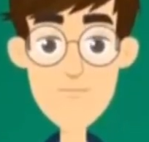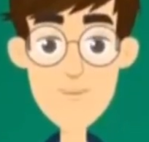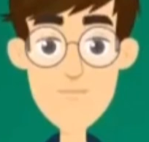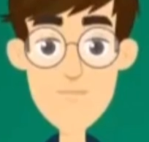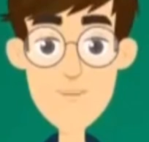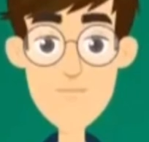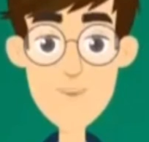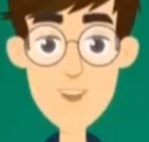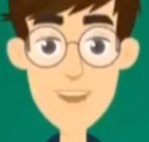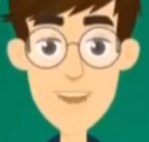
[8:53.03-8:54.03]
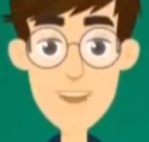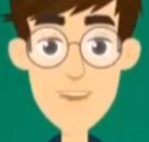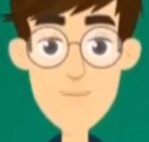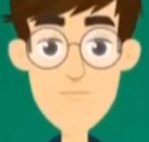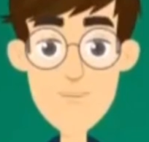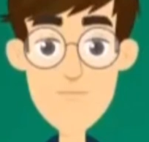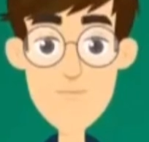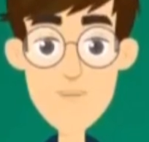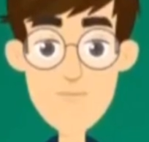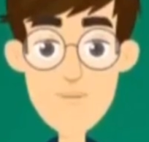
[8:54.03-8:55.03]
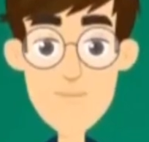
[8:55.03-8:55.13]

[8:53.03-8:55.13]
Do you have any idea?